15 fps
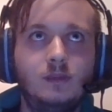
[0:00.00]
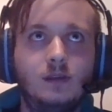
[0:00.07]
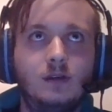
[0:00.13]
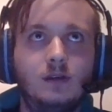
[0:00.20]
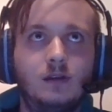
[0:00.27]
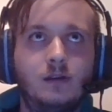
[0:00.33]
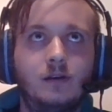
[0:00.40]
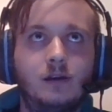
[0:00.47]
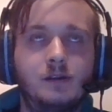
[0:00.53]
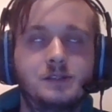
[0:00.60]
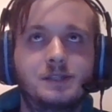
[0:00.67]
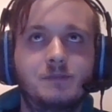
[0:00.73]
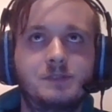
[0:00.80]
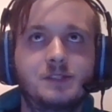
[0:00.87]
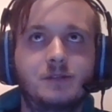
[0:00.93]
Uh,
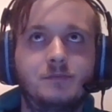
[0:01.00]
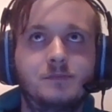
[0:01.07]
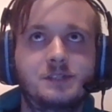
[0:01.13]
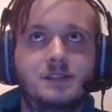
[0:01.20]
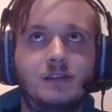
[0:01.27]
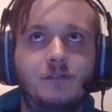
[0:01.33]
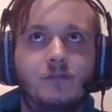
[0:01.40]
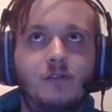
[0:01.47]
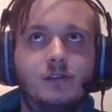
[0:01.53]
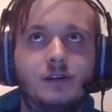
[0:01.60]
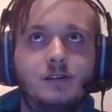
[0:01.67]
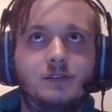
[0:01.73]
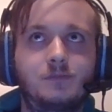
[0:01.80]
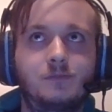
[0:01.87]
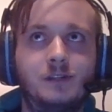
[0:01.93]
uh, some some stuff
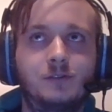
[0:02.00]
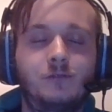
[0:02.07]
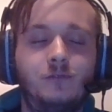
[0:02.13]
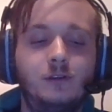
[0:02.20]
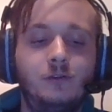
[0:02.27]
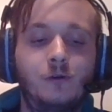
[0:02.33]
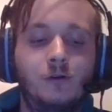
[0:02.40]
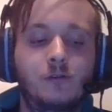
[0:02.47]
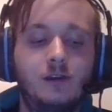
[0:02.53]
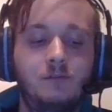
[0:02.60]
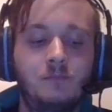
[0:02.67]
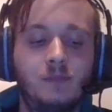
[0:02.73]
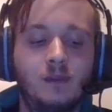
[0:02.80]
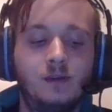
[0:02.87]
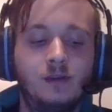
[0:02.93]
that went awfully
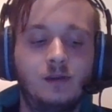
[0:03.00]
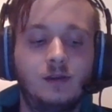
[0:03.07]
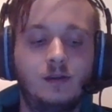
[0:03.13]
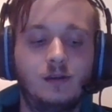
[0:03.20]
wrong there,